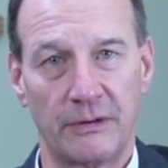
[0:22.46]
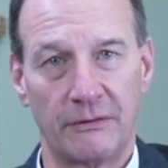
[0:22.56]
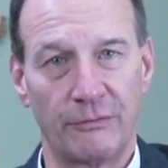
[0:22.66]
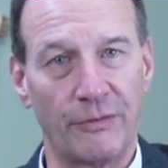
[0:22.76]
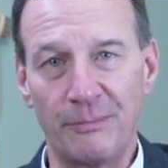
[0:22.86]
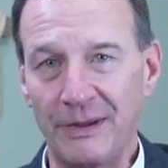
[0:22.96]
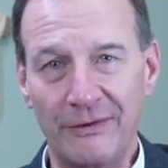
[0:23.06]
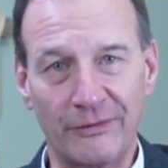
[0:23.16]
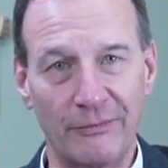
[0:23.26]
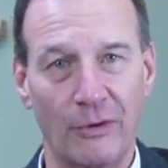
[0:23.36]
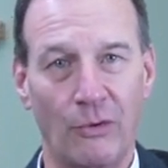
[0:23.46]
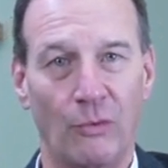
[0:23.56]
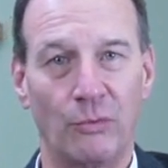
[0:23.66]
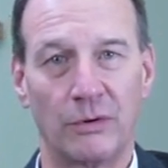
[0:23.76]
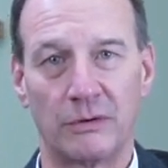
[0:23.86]
for the peace of the
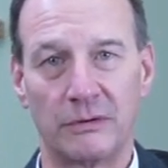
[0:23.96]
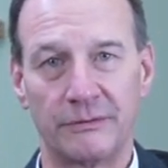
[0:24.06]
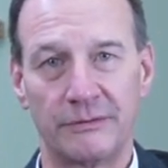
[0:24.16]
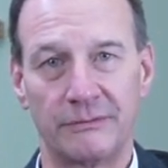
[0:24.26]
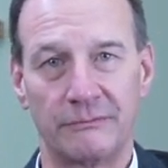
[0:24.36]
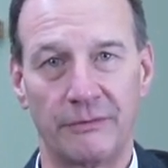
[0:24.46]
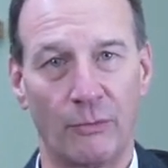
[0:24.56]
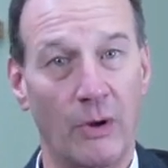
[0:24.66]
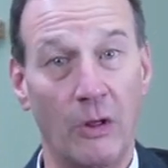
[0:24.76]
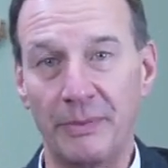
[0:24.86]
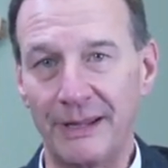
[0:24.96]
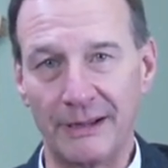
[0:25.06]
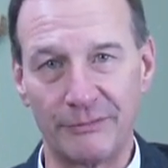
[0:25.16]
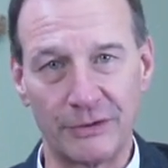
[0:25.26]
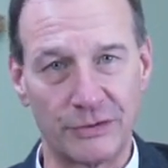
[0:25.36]
whole world, for the
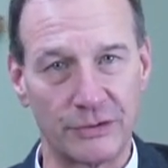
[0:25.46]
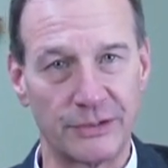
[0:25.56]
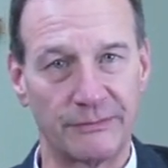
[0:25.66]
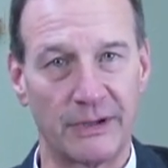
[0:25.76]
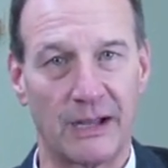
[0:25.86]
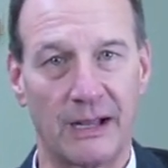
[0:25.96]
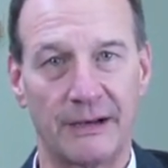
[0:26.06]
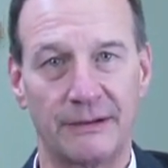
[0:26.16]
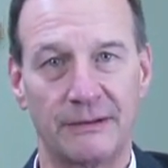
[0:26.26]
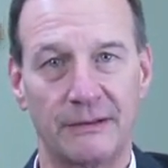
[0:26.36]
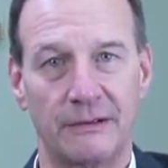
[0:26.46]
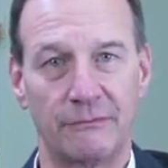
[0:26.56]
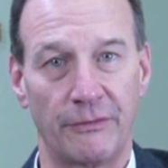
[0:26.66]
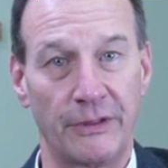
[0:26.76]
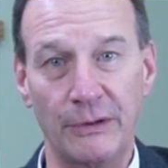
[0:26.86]
well-being of the Church of God,
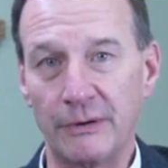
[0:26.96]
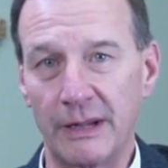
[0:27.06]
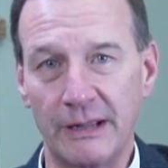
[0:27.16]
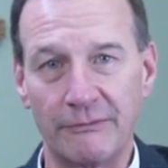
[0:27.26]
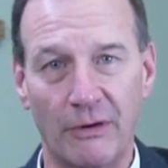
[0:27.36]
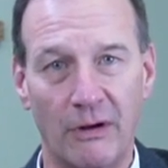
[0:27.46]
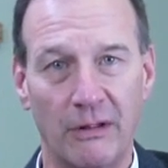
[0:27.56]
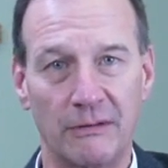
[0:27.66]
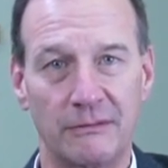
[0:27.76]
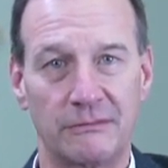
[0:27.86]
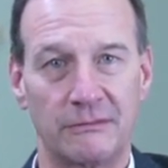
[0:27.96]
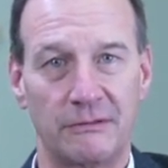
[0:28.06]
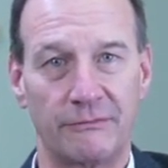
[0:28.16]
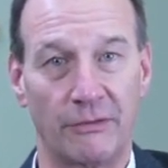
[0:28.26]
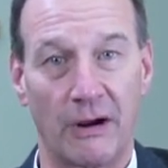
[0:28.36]
for the unity of all,
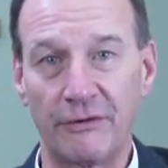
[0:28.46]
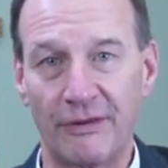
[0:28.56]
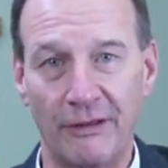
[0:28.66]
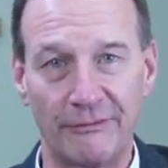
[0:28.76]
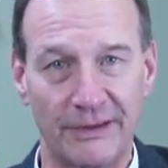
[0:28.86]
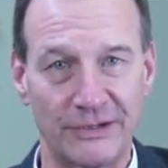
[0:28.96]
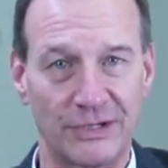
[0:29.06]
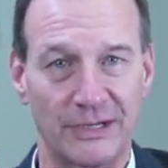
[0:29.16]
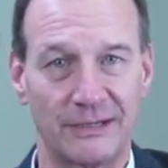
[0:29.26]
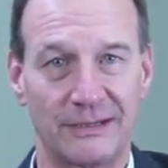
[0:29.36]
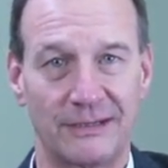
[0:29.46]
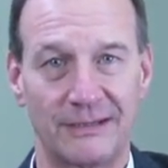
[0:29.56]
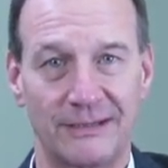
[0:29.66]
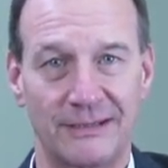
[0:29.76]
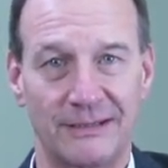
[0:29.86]
for our salvation,
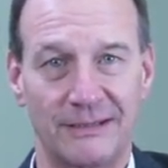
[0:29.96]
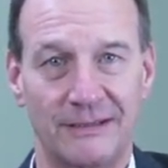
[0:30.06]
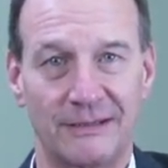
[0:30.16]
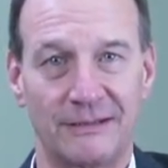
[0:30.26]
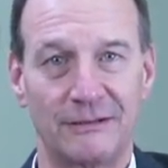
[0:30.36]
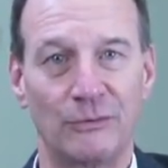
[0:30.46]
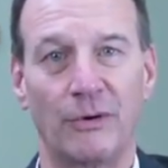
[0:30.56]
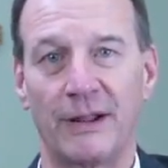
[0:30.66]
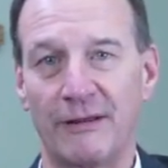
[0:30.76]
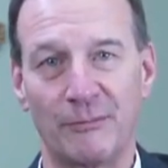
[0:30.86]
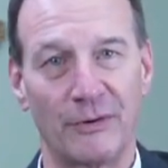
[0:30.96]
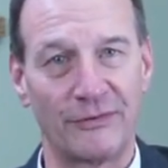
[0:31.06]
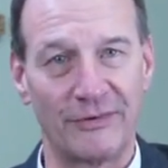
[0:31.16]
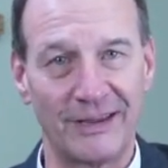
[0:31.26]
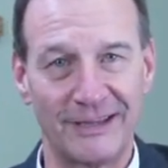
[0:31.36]
Lord have
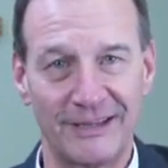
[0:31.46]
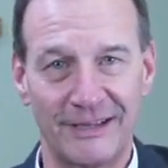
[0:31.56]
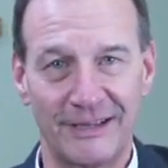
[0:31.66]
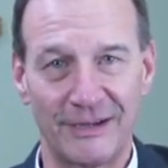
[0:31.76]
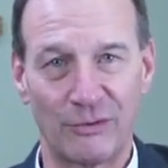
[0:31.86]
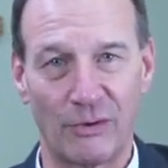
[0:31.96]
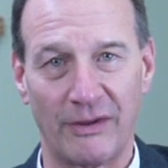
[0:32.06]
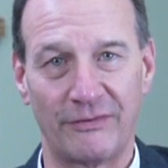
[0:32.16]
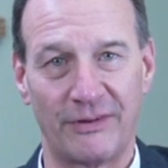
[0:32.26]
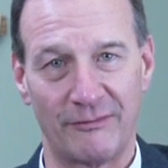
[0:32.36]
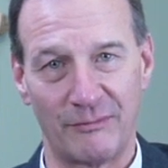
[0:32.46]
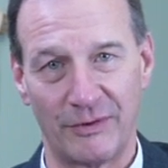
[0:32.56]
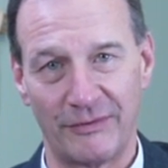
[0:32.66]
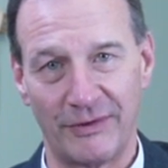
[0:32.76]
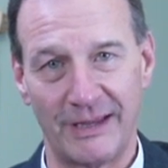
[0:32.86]
mercy, Christ have
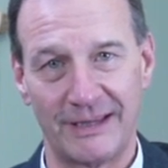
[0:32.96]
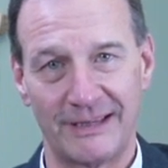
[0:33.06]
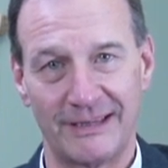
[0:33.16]
mercy.